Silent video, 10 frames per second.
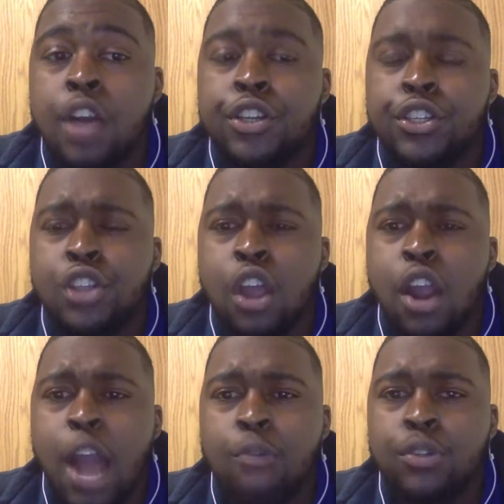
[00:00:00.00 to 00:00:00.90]
To
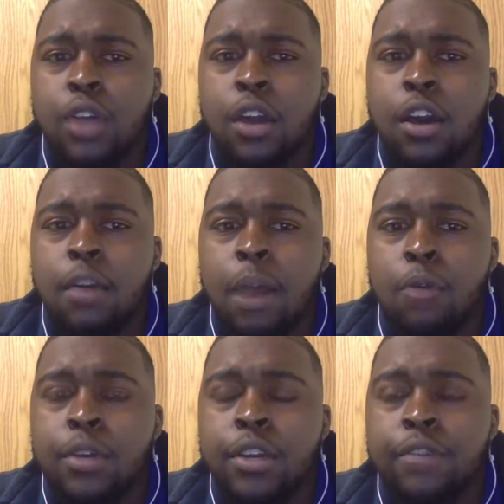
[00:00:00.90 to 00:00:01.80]
start, I will talk about
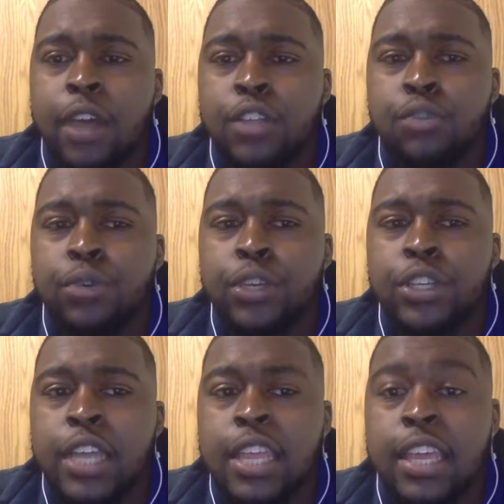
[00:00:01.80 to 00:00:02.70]
what defines a
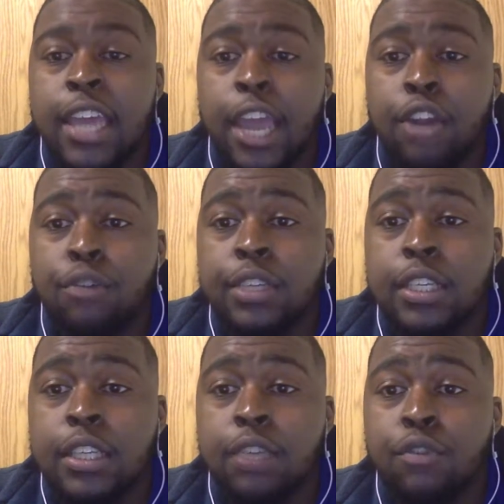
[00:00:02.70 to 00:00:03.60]
region and the
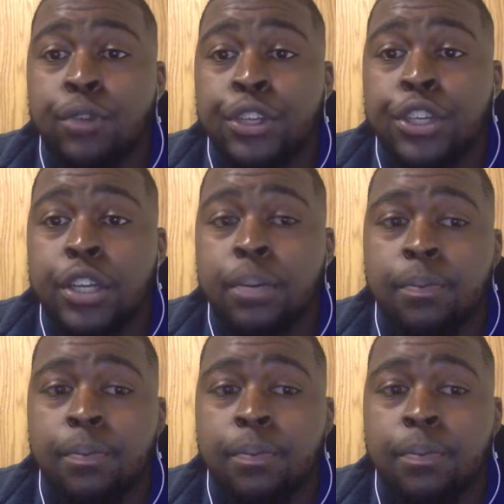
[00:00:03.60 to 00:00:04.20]
characteristics of a region.